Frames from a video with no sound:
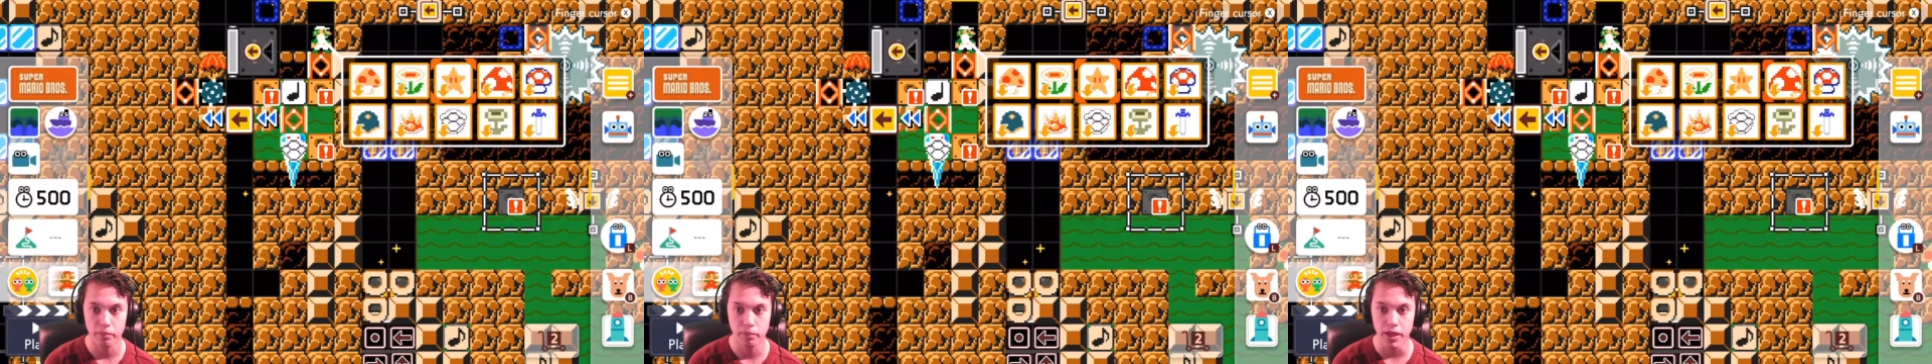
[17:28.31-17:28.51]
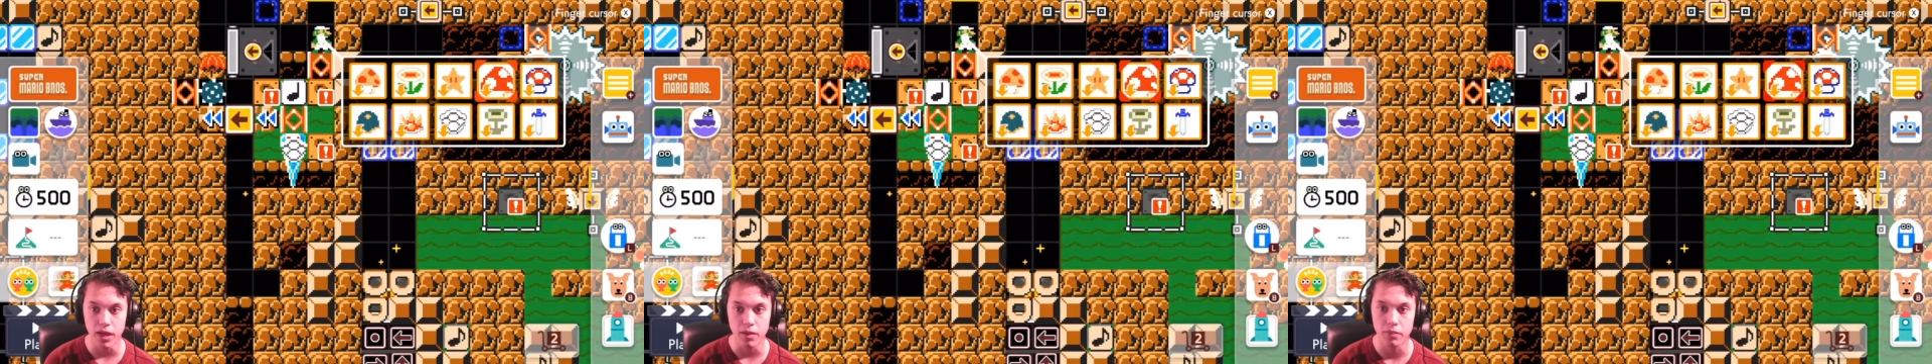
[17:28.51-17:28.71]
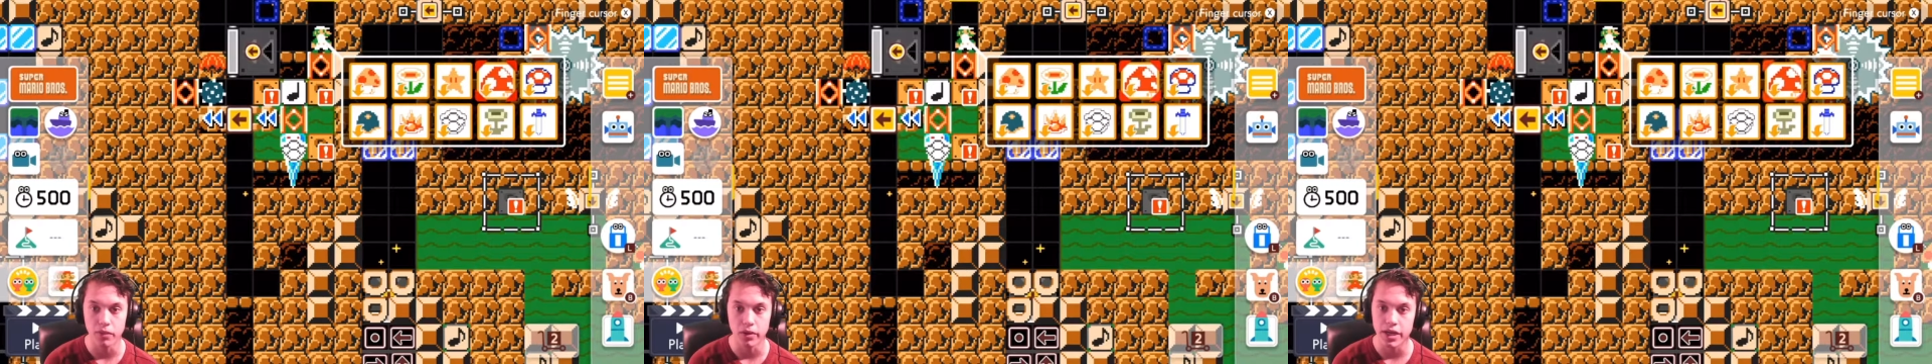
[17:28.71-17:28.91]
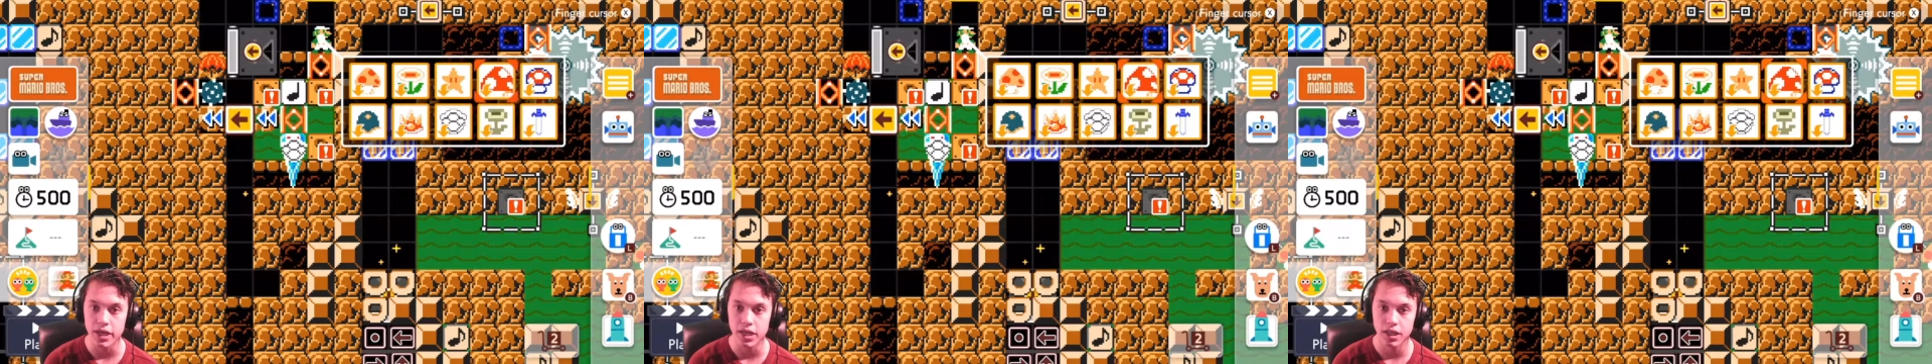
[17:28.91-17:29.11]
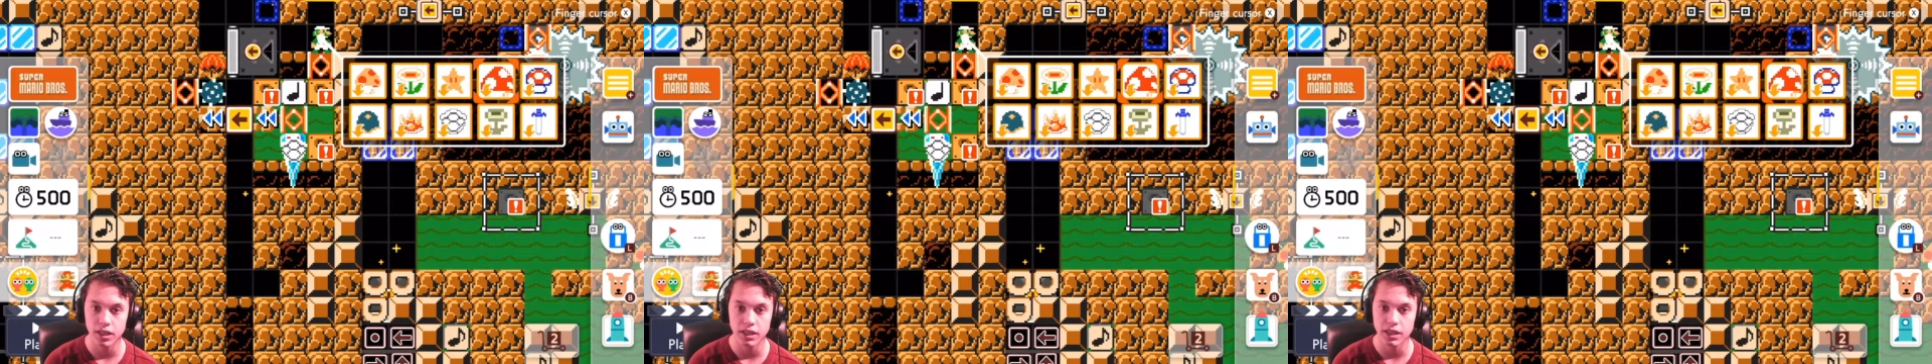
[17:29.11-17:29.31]
boy,
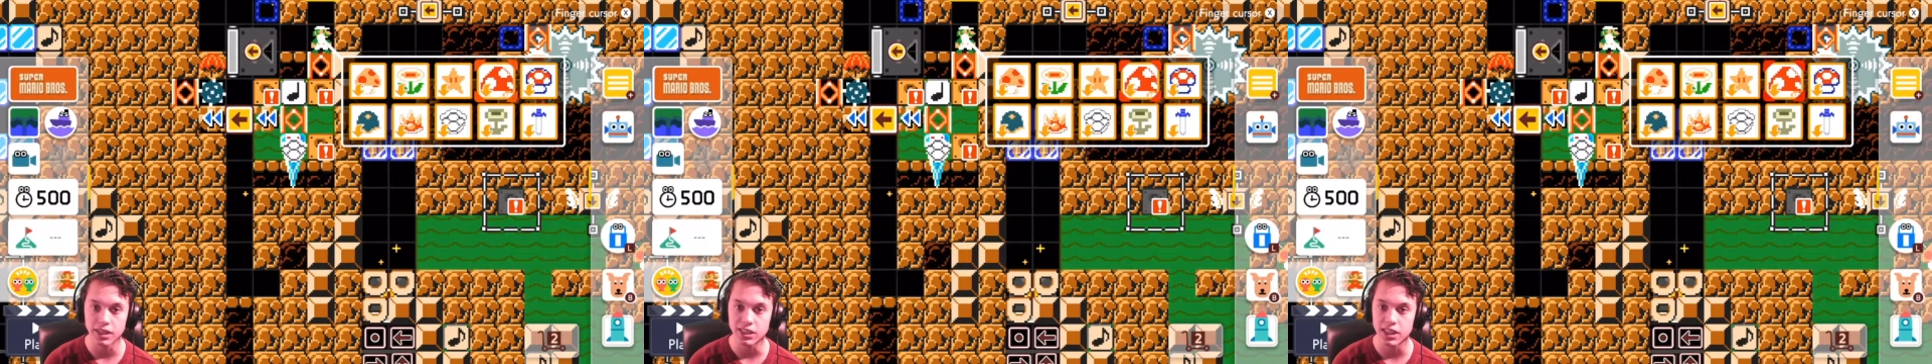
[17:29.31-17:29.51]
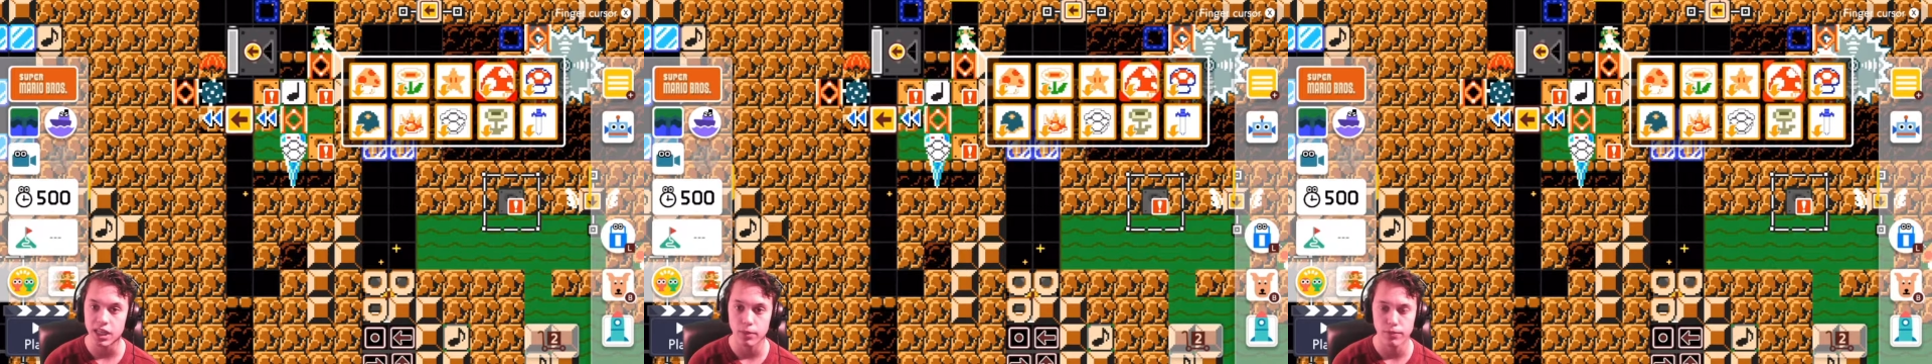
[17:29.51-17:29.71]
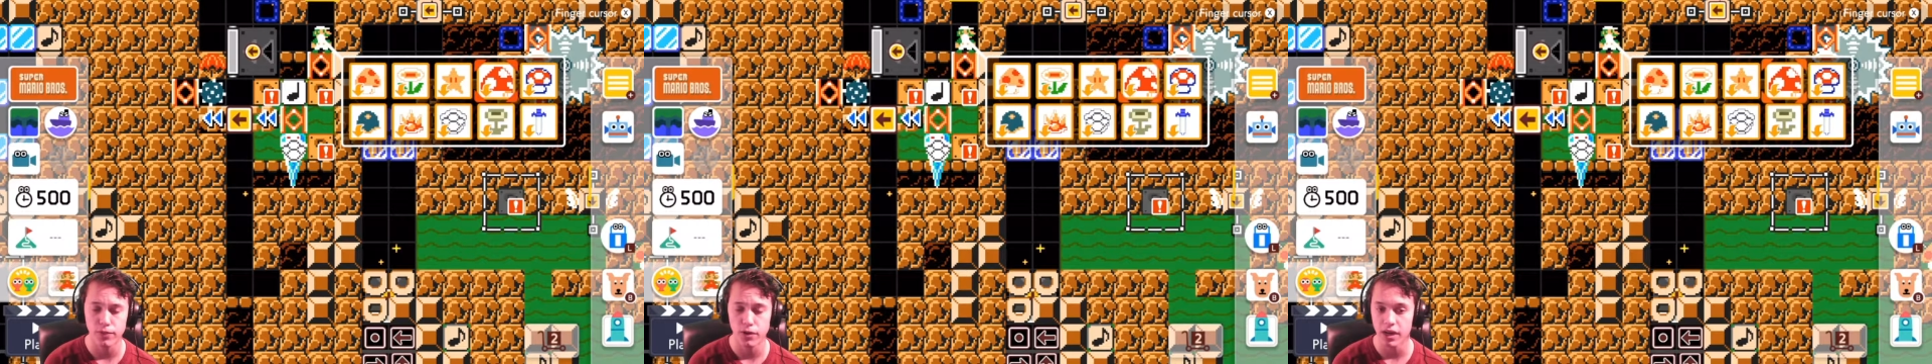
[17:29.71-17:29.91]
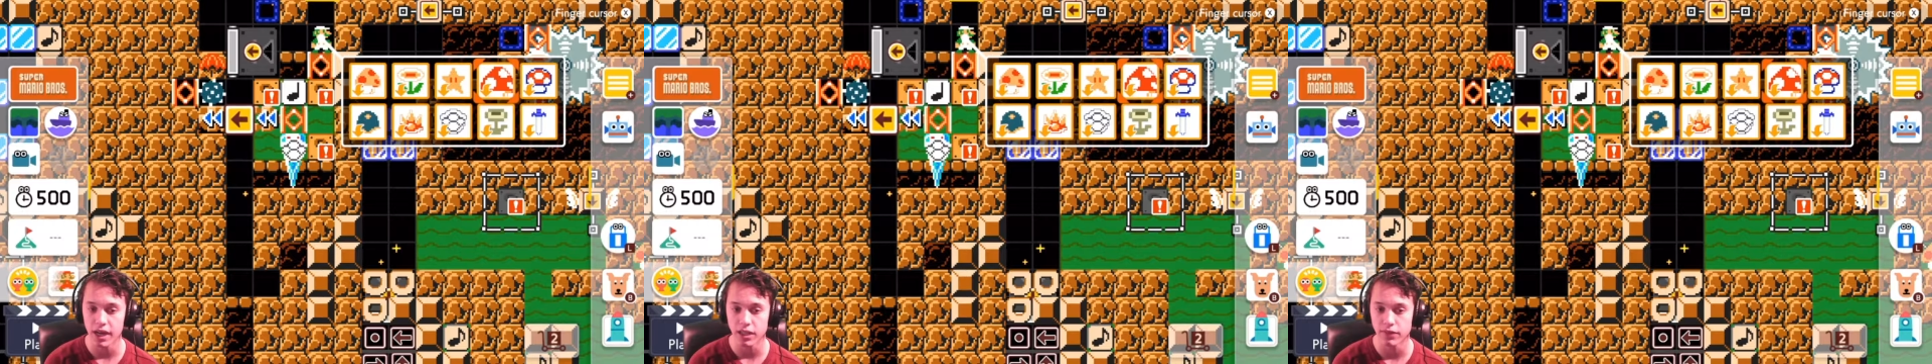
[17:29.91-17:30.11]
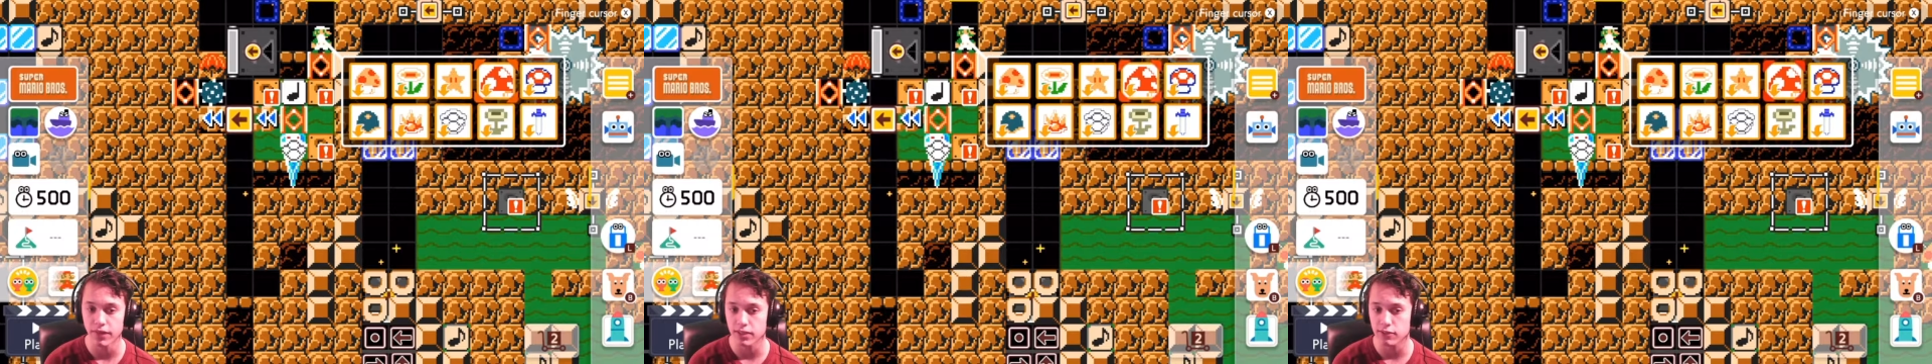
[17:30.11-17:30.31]
this setup won't activate,